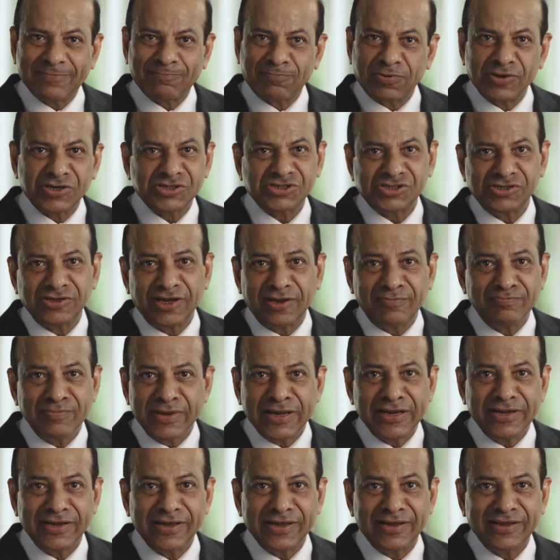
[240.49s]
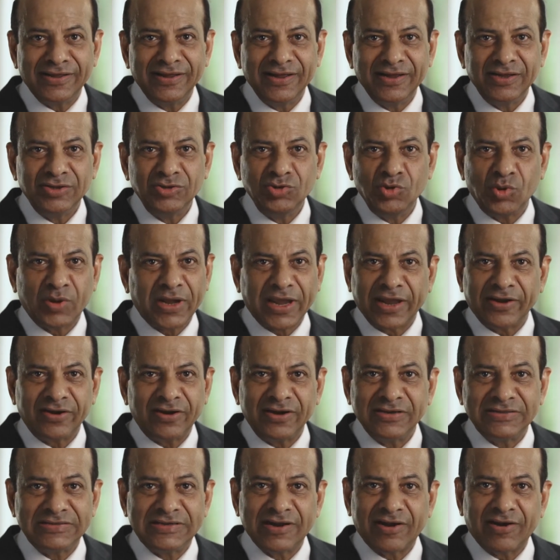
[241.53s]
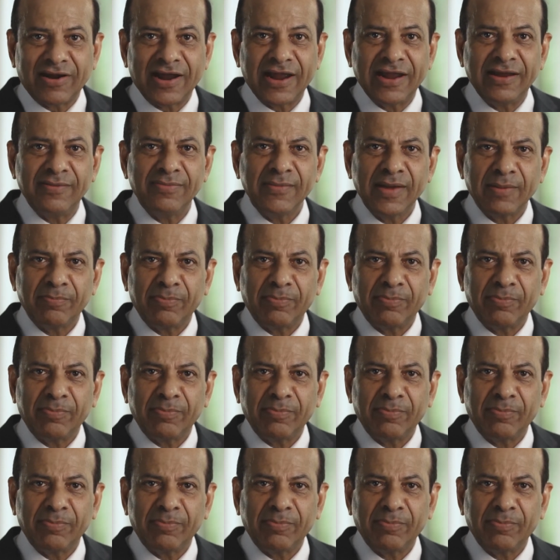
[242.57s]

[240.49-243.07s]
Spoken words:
of personal meaning you cannot derive